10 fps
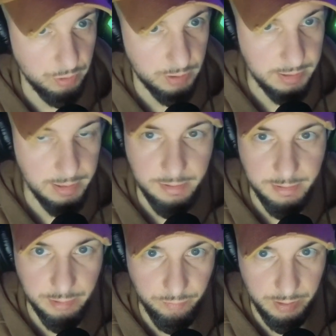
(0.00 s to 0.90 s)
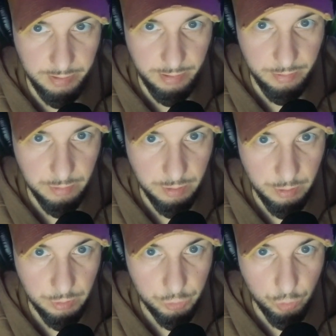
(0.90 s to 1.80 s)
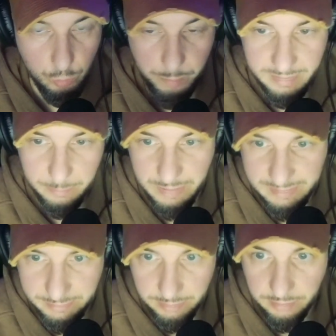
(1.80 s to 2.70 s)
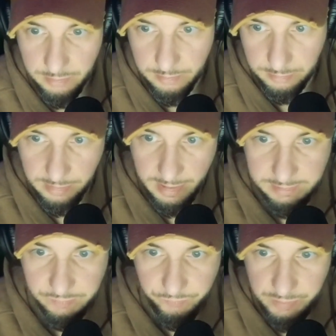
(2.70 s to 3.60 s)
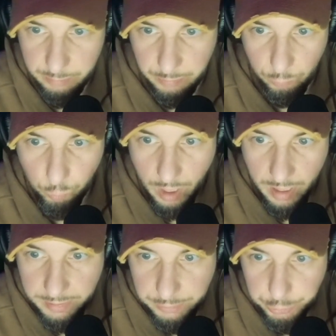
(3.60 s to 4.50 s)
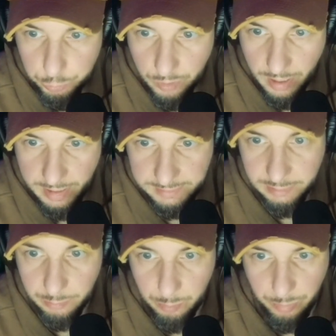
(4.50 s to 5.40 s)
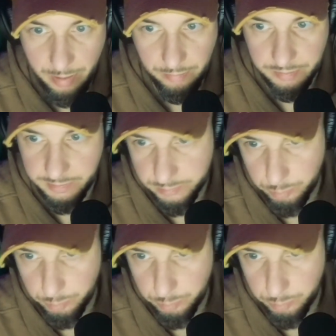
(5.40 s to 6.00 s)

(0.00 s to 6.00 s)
I can't think right now. So Mr. Lex Fridman, why didn't you ask him about this,